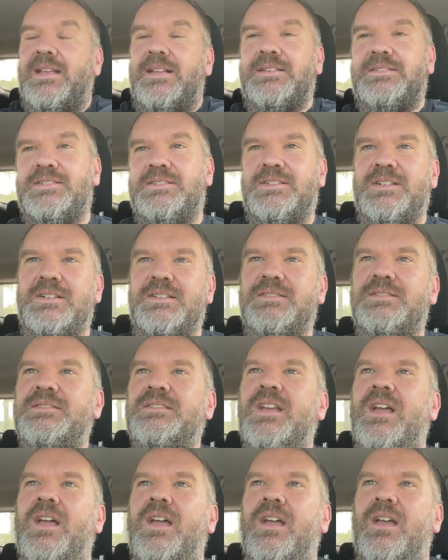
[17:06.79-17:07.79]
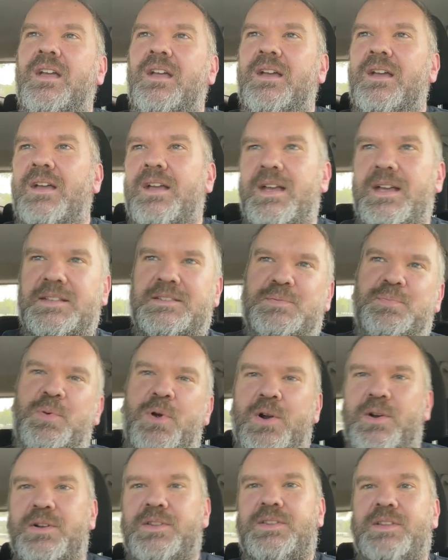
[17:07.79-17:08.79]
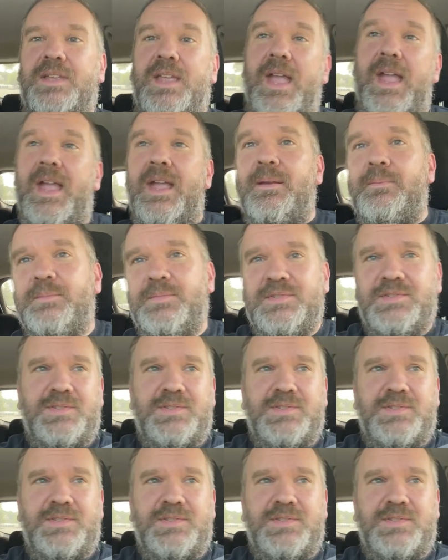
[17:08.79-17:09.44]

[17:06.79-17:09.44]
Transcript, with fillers: It's just, it's part of the game.